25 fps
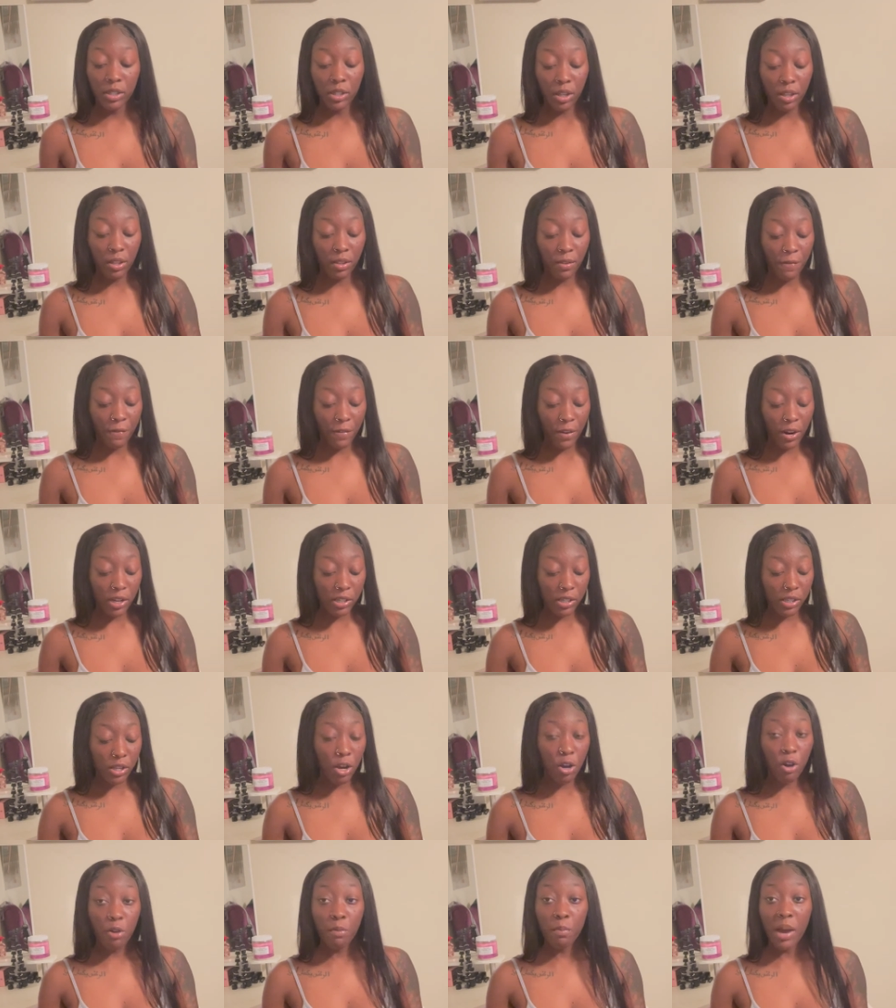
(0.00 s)
So the
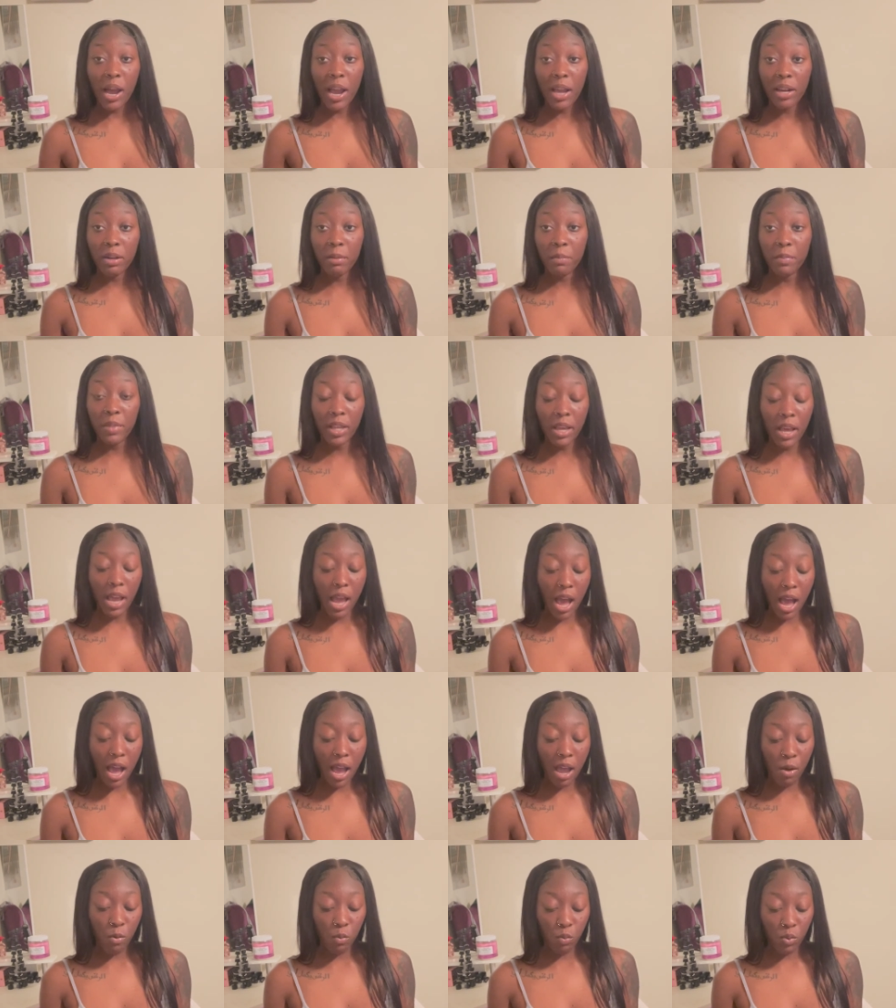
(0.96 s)
first home item that
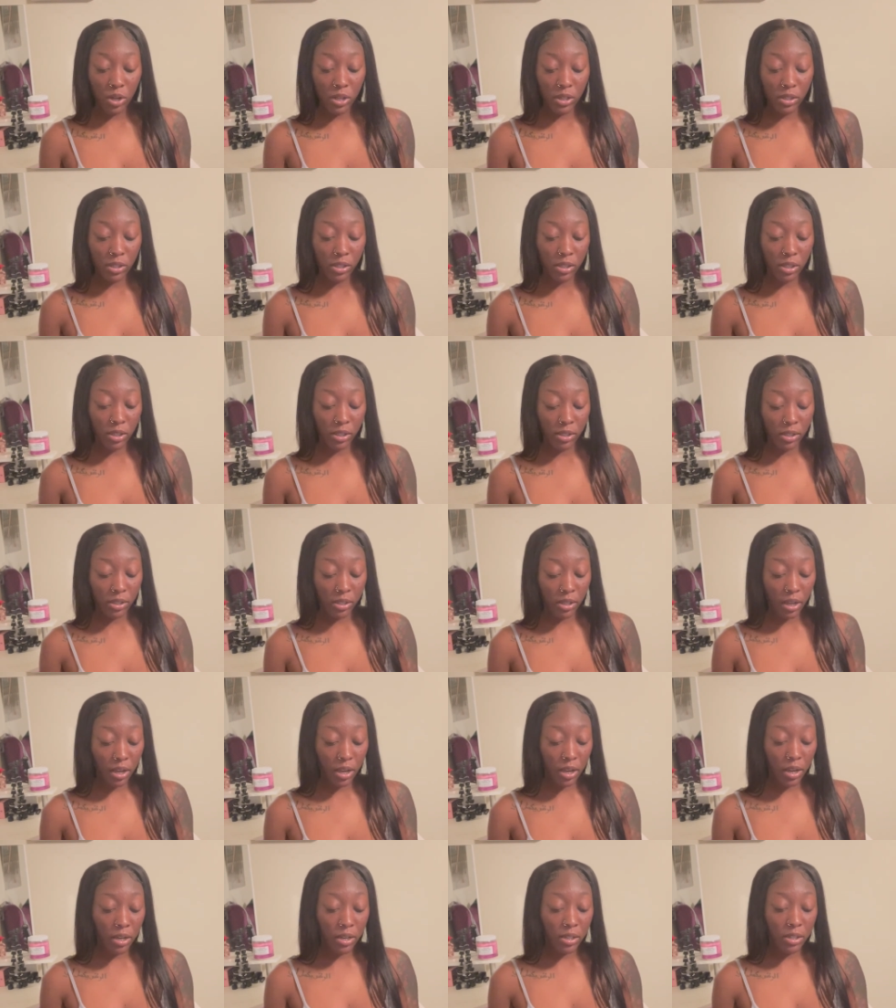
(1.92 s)
I was
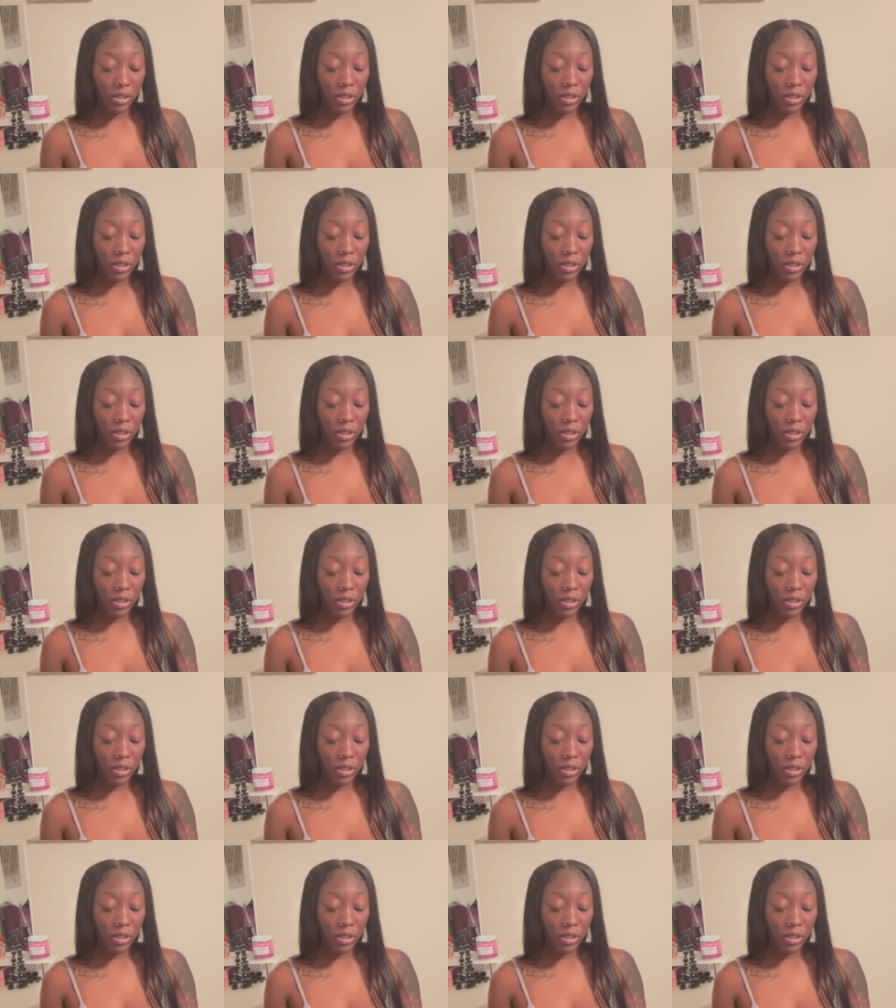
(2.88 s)
sent